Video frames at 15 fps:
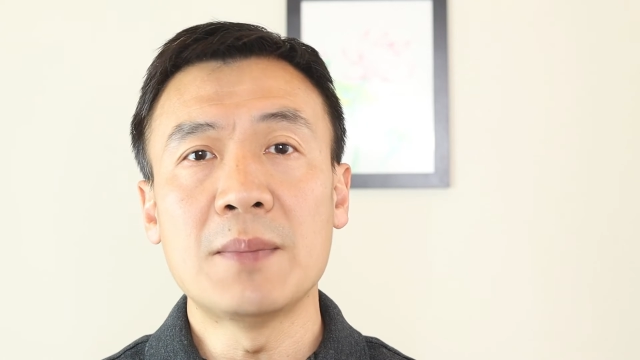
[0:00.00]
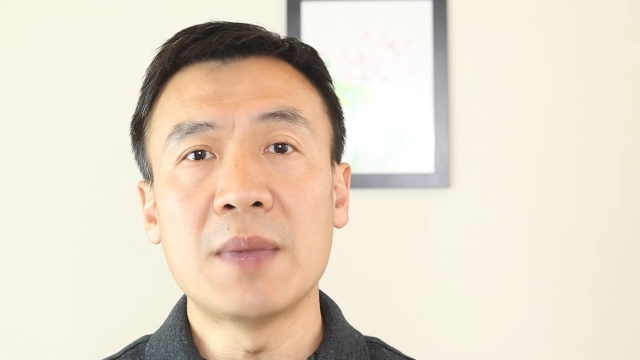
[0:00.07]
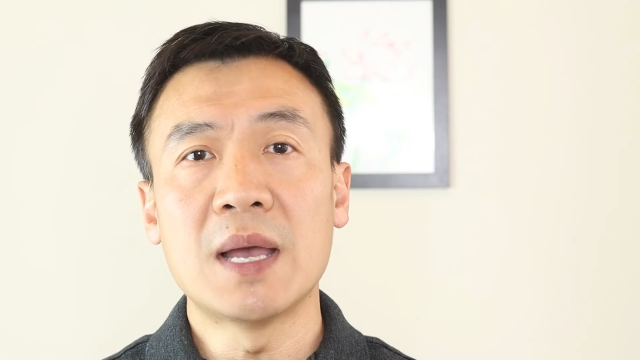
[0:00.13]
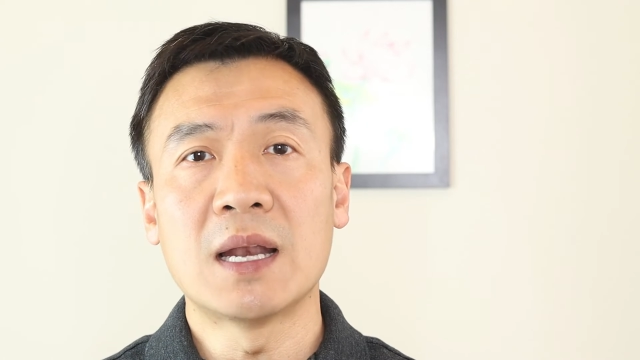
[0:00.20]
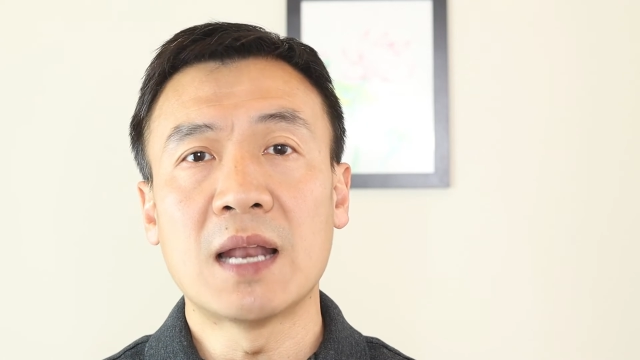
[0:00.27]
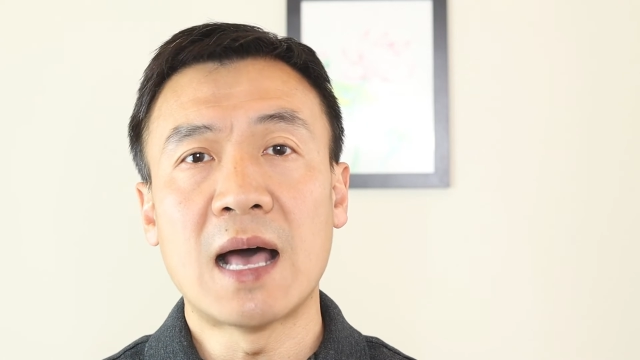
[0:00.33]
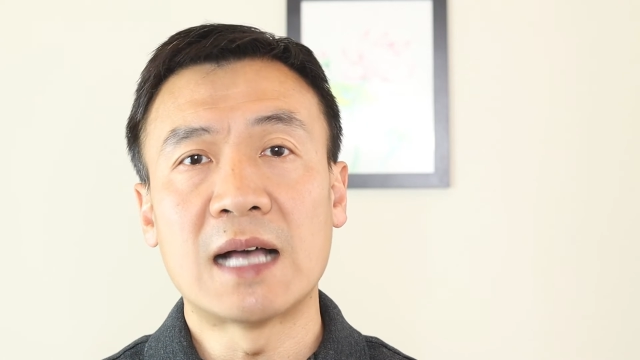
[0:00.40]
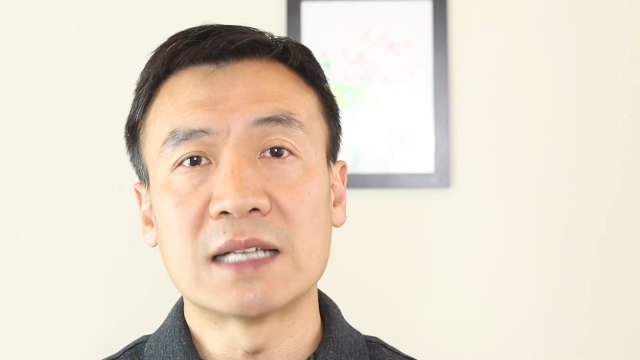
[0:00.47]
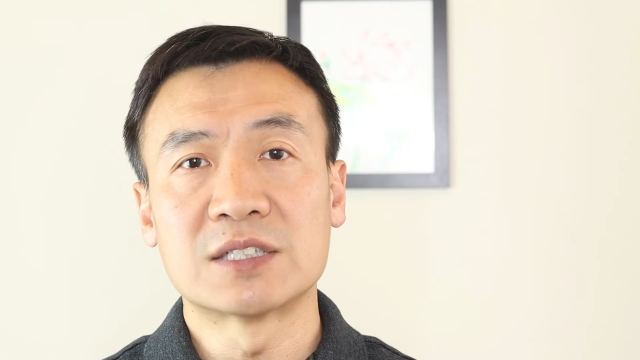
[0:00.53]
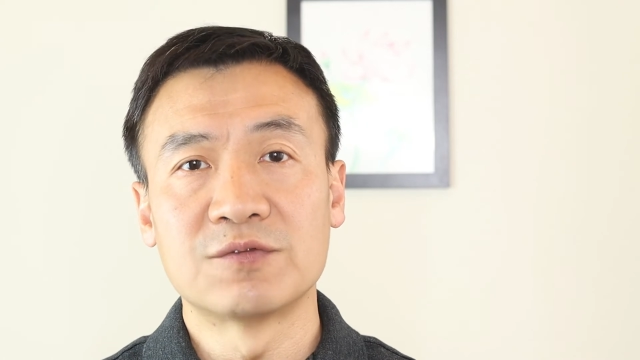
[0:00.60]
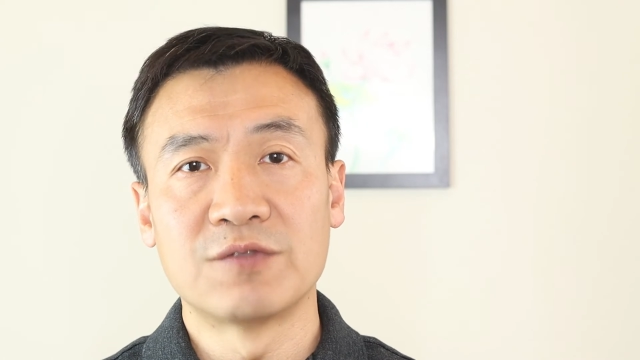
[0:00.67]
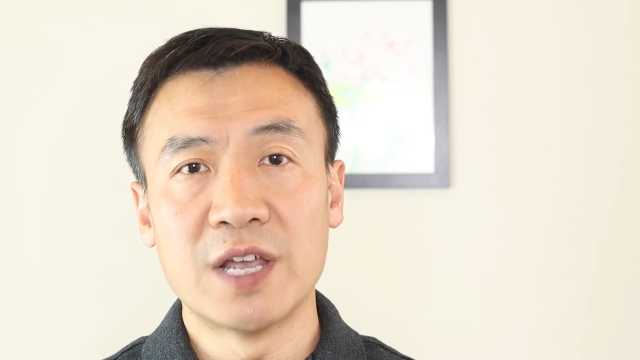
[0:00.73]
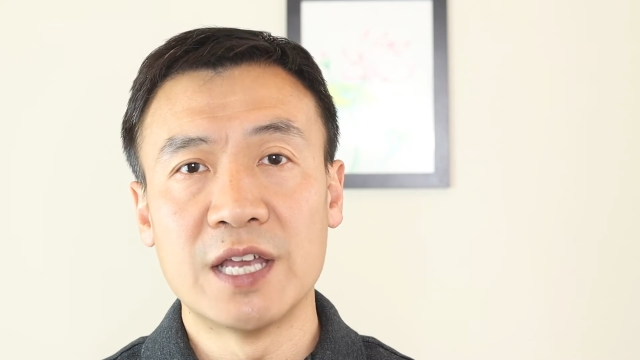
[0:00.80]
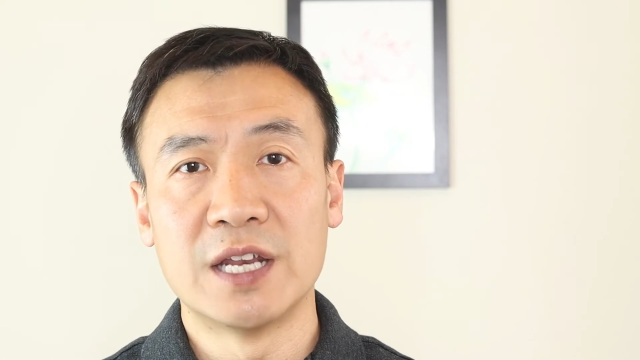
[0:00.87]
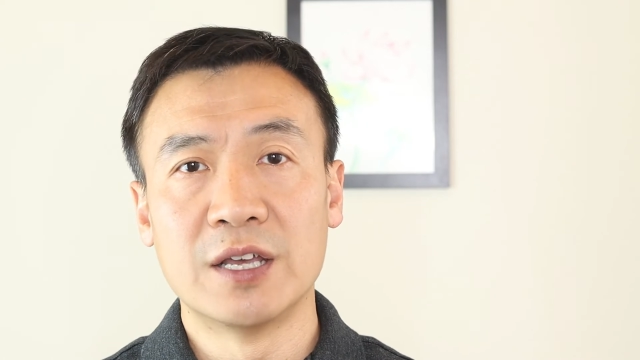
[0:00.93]
at my last
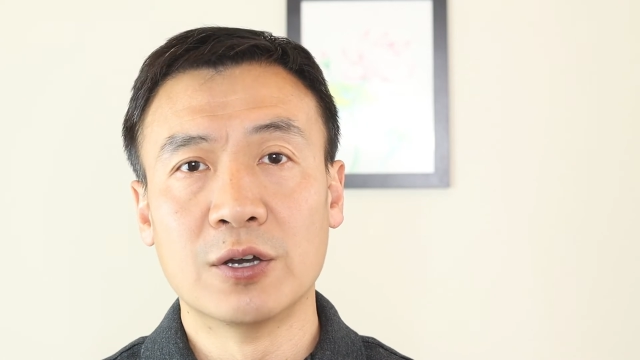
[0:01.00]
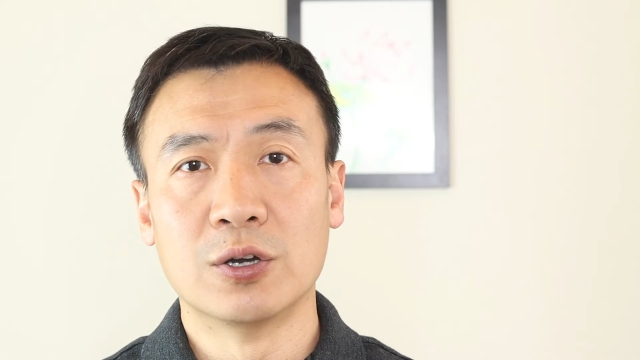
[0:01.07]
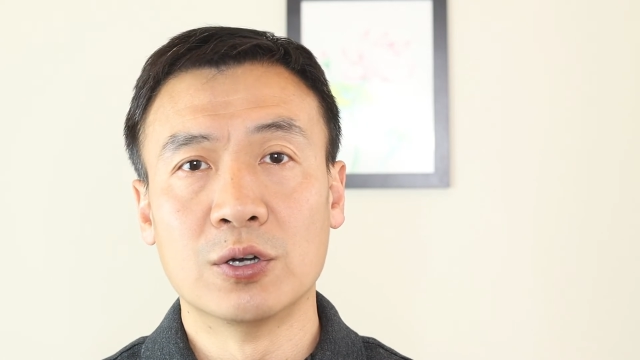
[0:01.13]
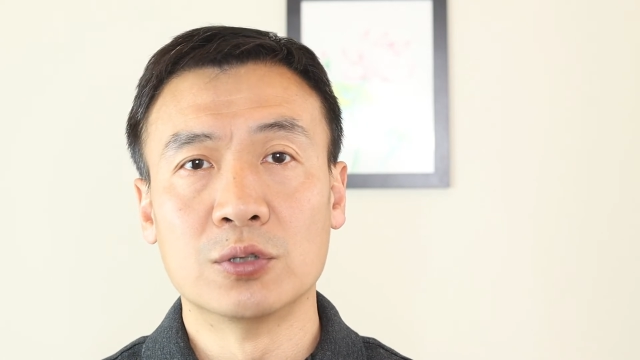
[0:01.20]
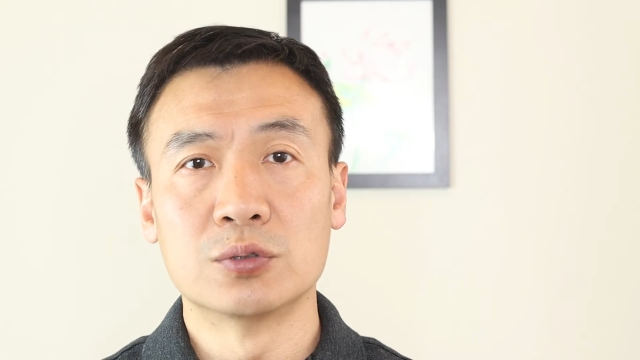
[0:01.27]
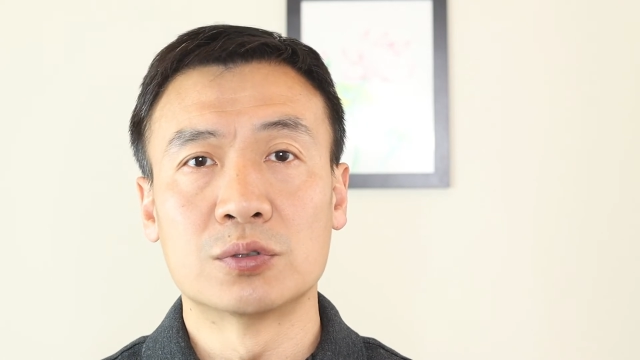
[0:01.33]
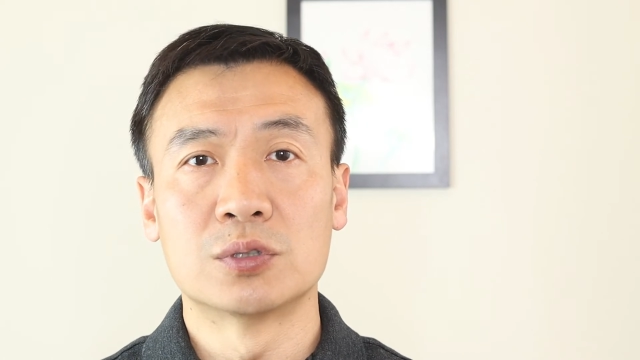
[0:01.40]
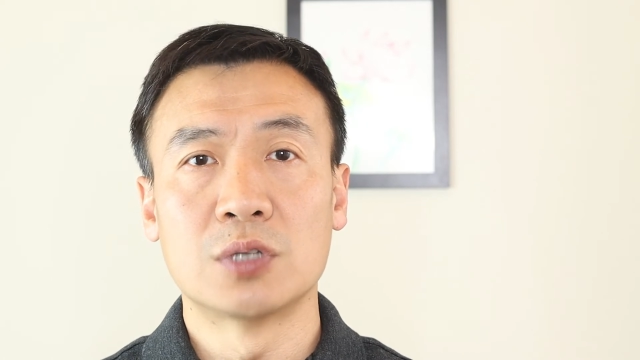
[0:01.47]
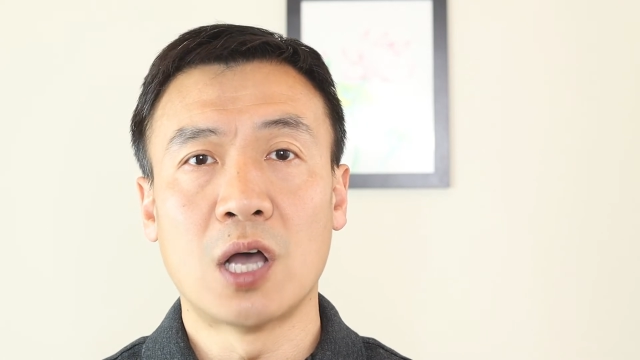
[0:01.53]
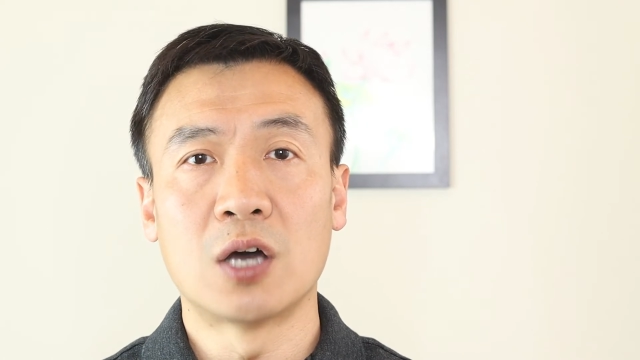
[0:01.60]
video,